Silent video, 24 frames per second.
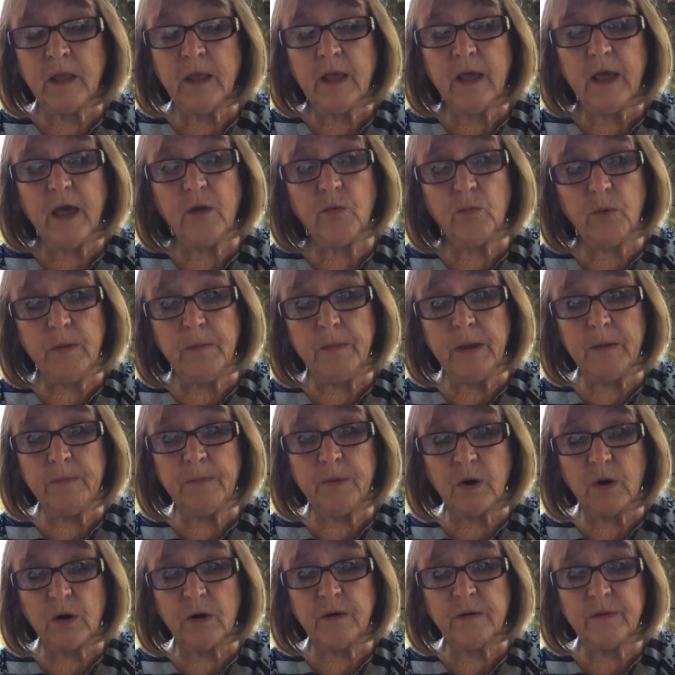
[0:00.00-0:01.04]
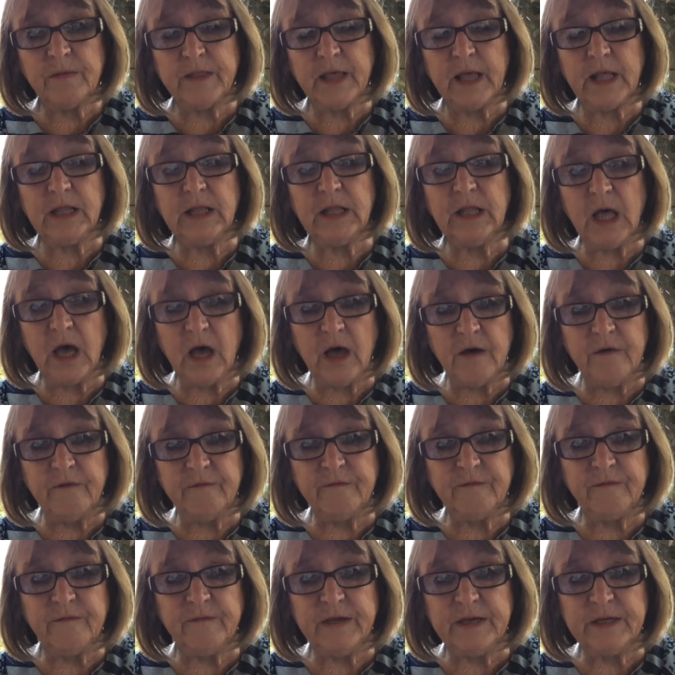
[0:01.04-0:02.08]
And remember that
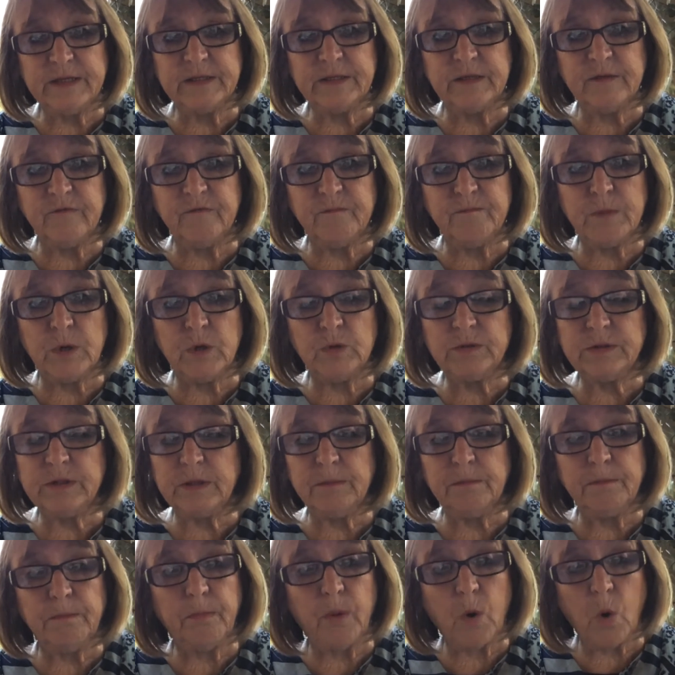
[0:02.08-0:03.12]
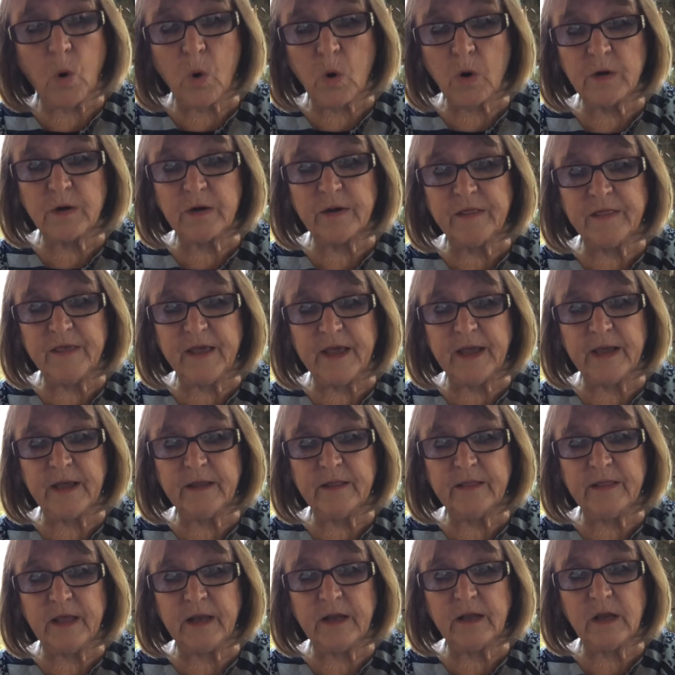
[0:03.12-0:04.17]
love is the most important thing
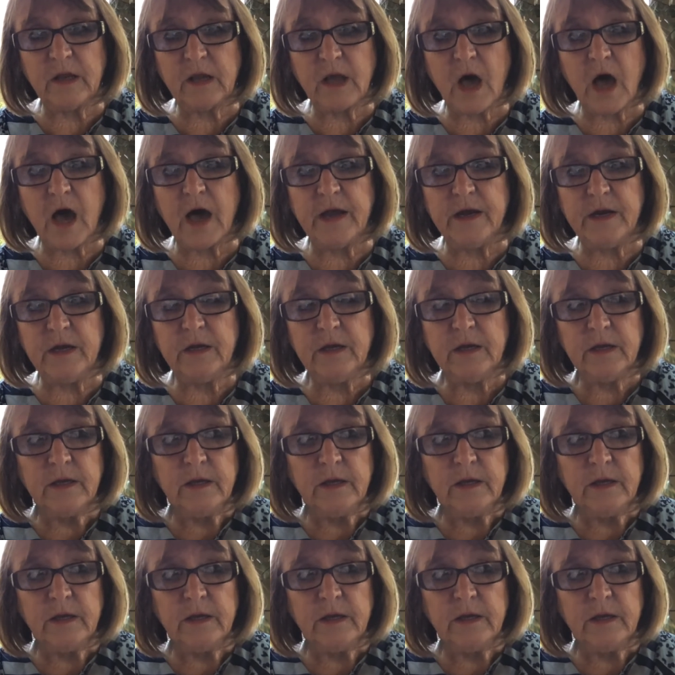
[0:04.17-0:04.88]
that God